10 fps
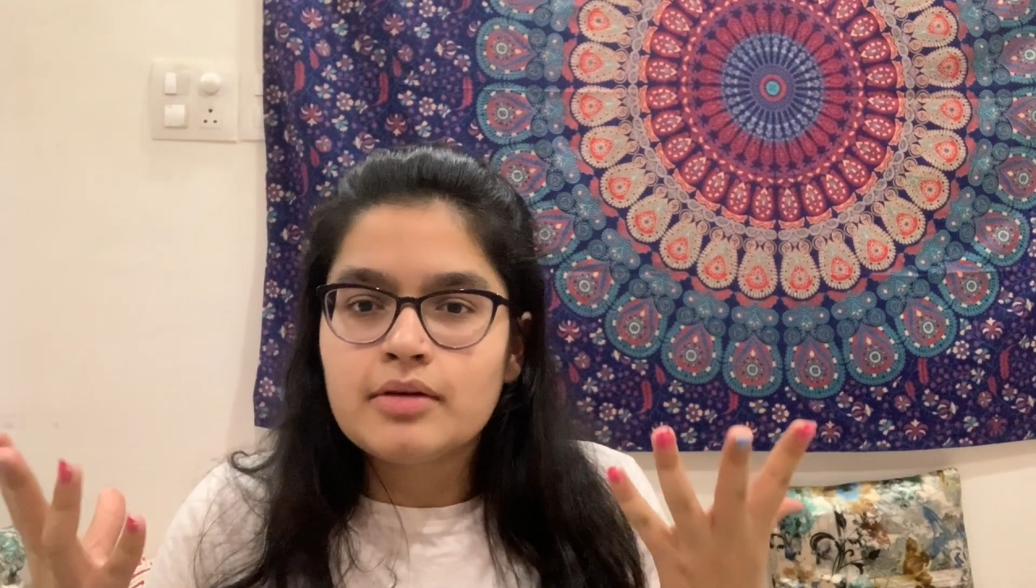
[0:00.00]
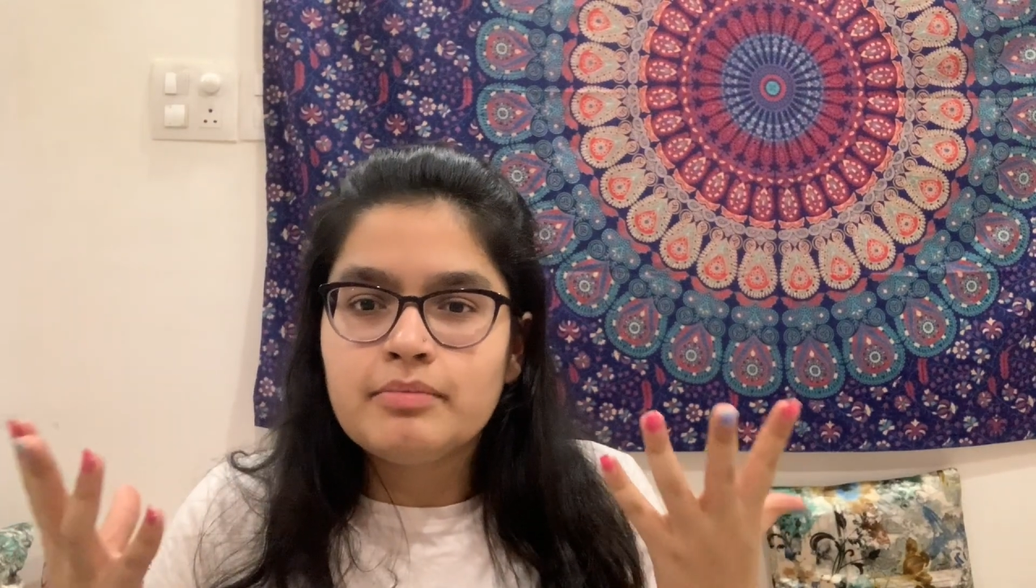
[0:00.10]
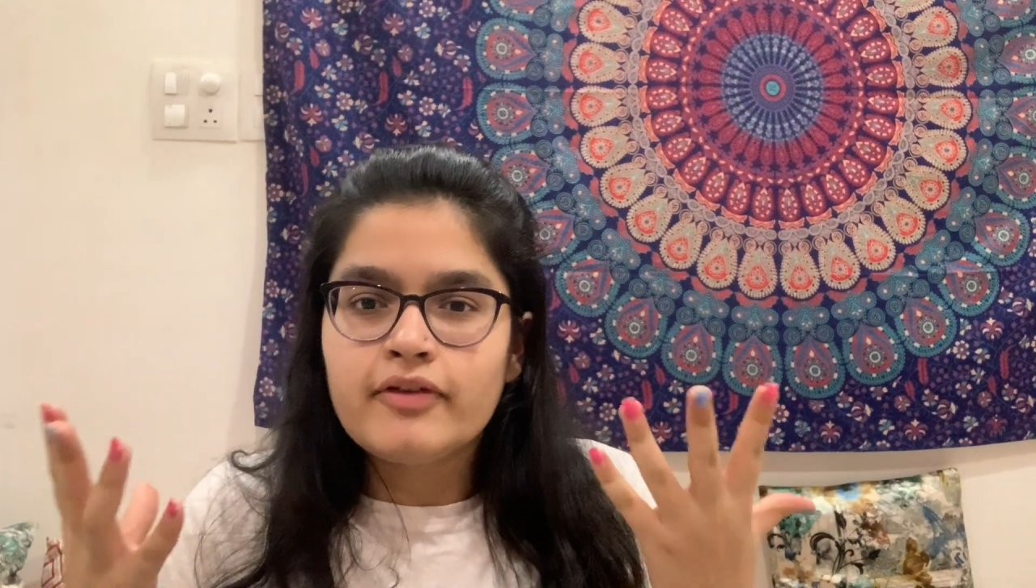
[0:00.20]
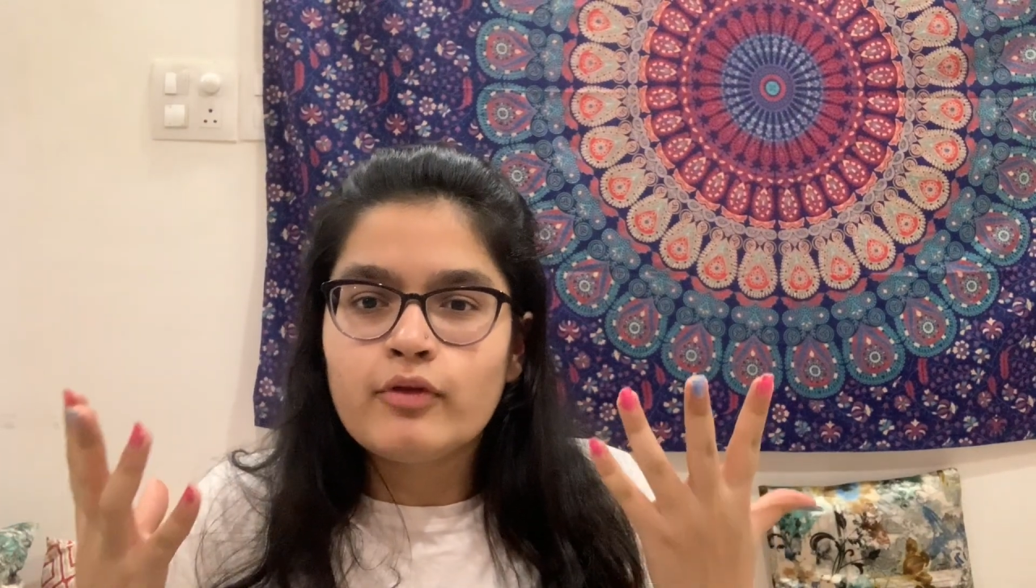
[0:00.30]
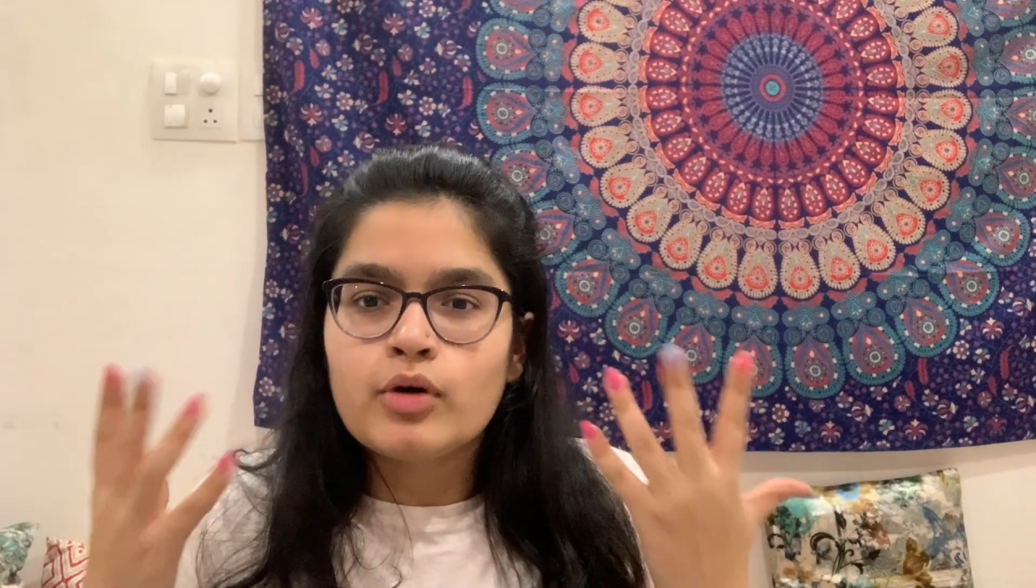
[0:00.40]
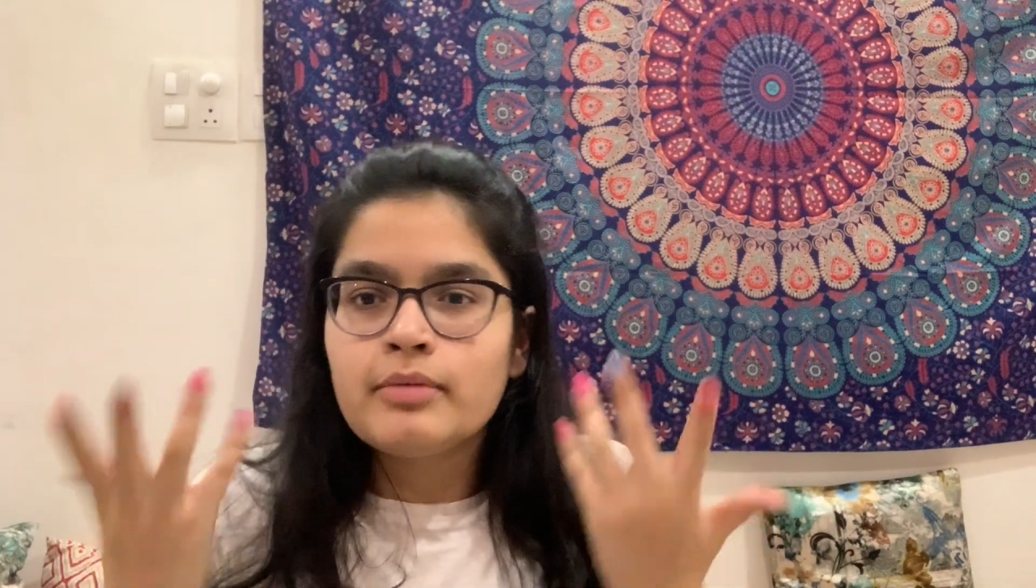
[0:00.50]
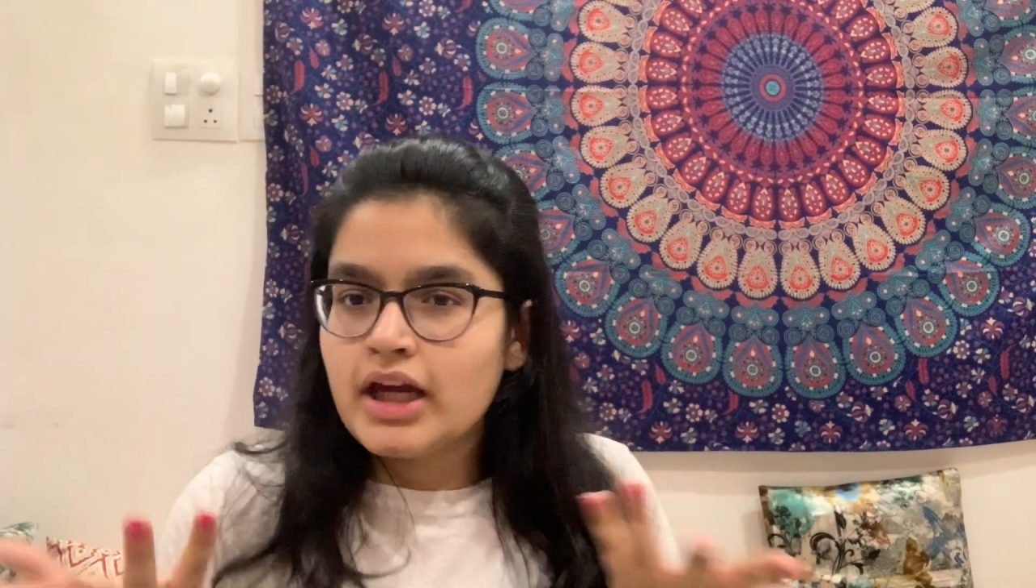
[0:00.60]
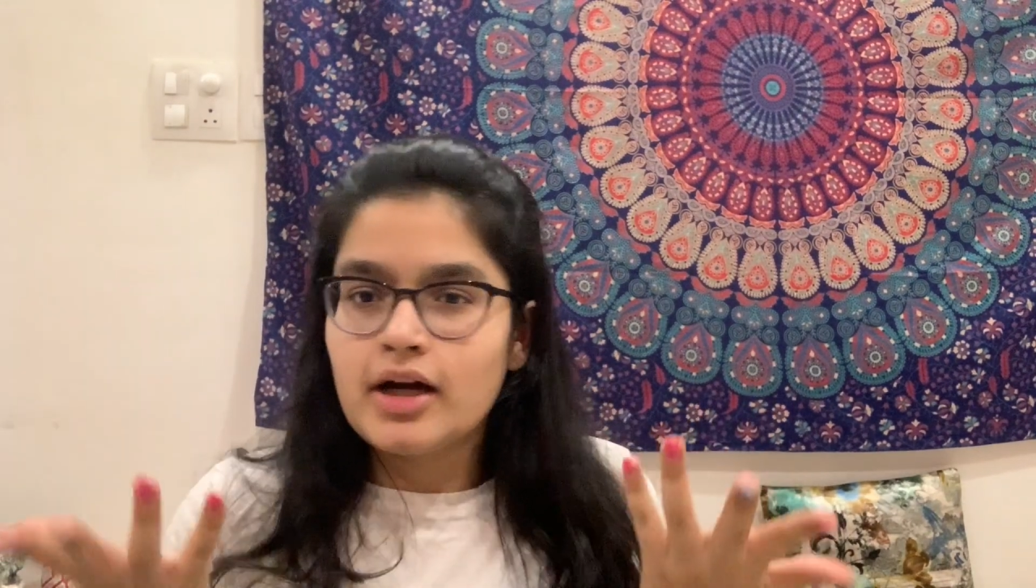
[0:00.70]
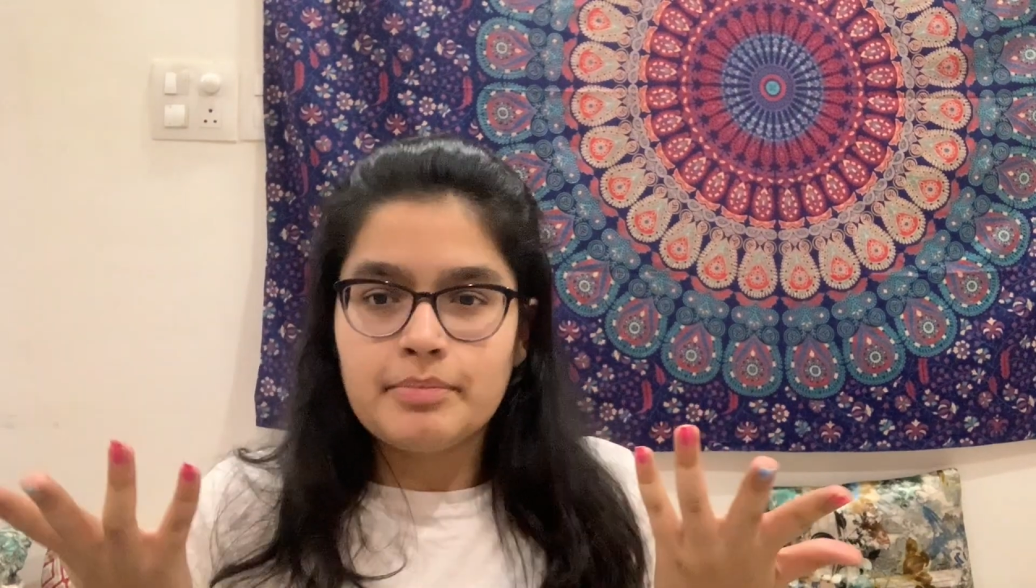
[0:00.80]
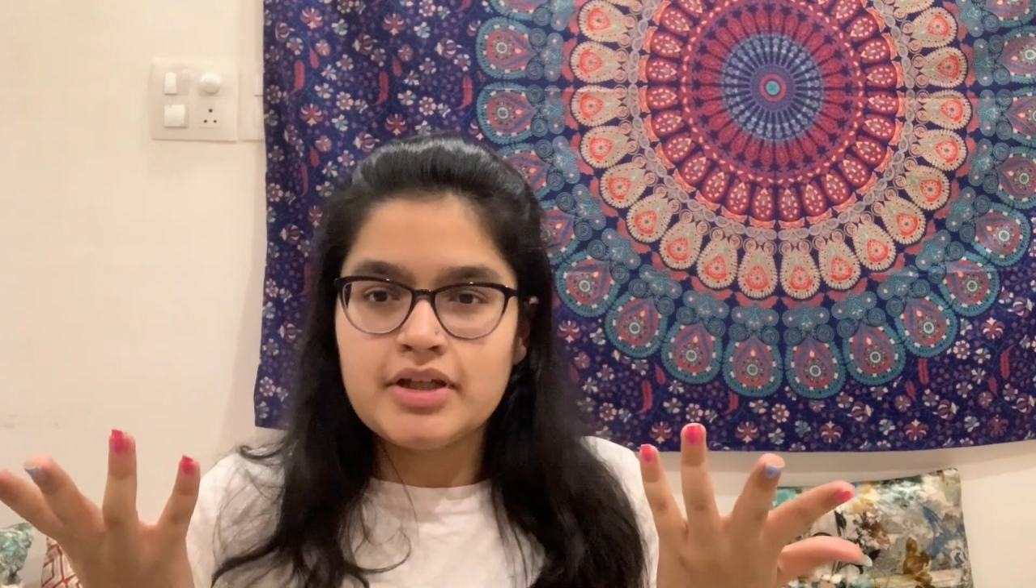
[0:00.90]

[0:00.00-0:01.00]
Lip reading: before makeup